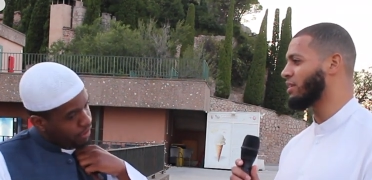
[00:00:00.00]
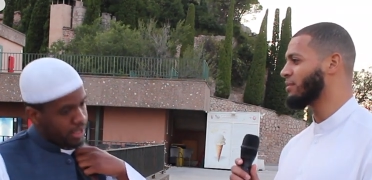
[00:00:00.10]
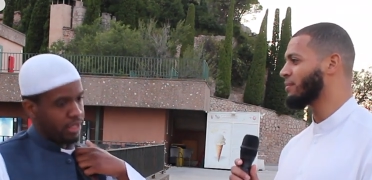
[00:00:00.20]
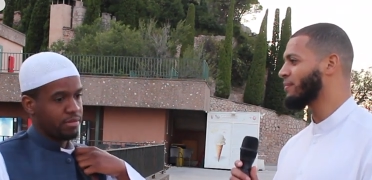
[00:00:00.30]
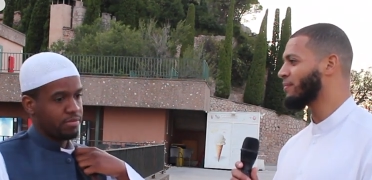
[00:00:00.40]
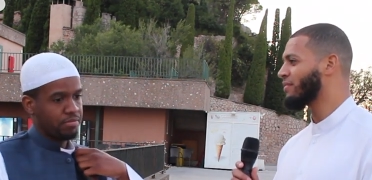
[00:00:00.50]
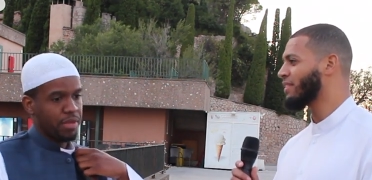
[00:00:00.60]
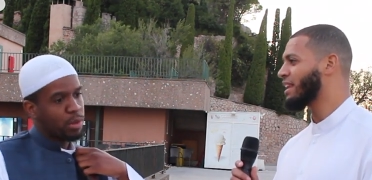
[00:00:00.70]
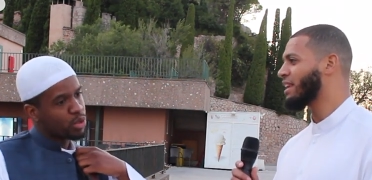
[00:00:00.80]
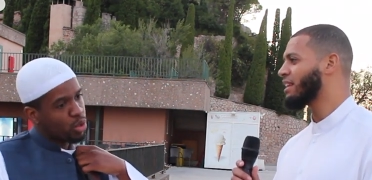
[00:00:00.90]
Speaker 1: Philly.
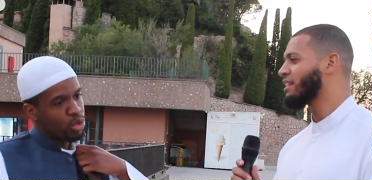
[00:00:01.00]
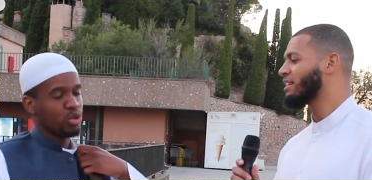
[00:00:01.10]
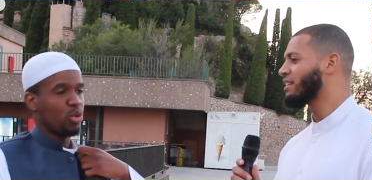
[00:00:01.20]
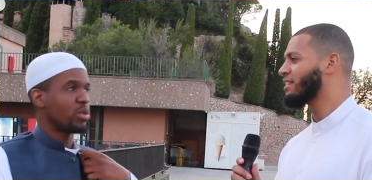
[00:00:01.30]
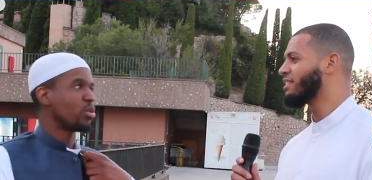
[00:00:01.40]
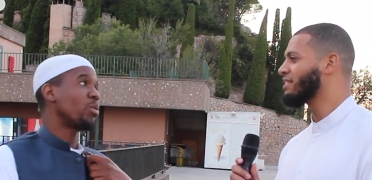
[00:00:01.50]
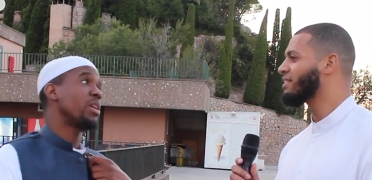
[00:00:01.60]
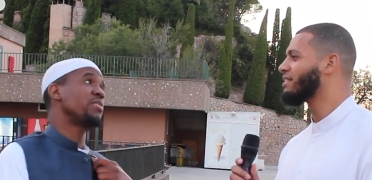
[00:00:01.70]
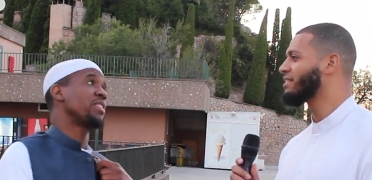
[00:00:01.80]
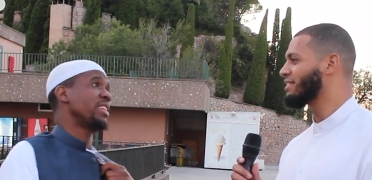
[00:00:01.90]
I was going to school. I was going to
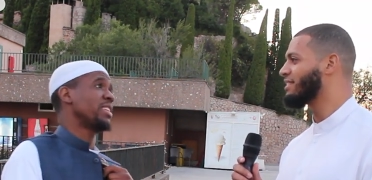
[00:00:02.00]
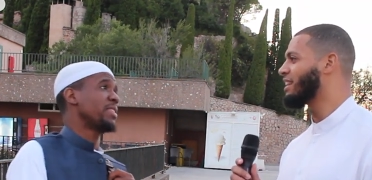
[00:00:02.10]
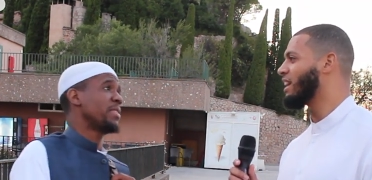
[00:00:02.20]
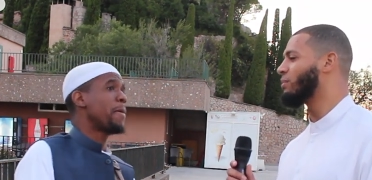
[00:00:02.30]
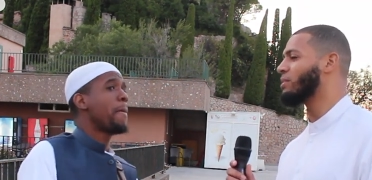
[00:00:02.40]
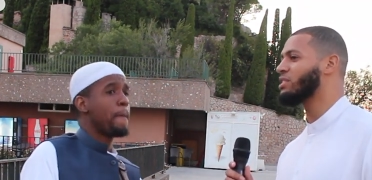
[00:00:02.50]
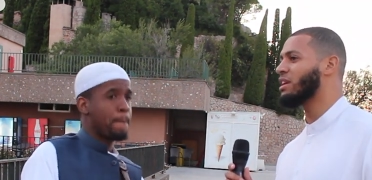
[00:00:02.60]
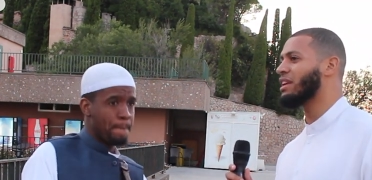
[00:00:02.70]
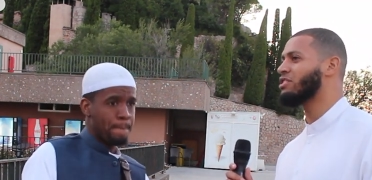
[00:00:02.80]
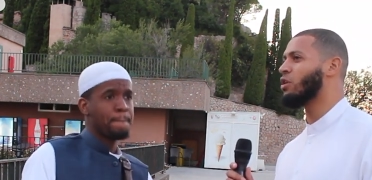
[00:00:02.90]
West Philly.
Speaker 2: Nah,
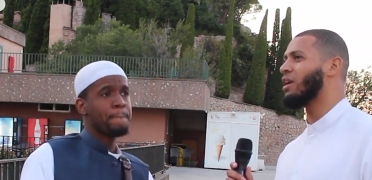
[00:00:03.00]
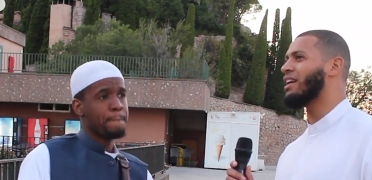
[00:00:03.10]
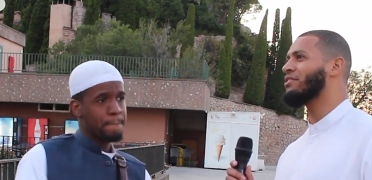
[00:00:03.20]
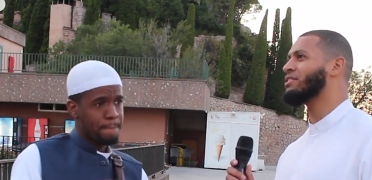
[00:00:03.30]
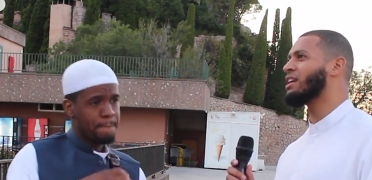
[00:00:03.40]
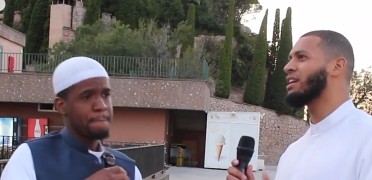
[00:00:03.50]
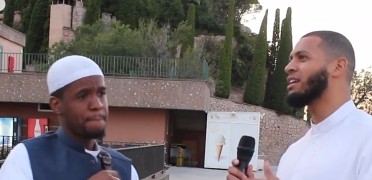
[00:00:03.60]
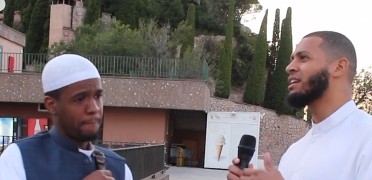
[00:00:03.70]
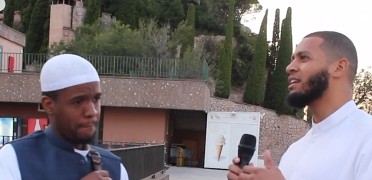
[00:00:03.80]
mashallah. So after,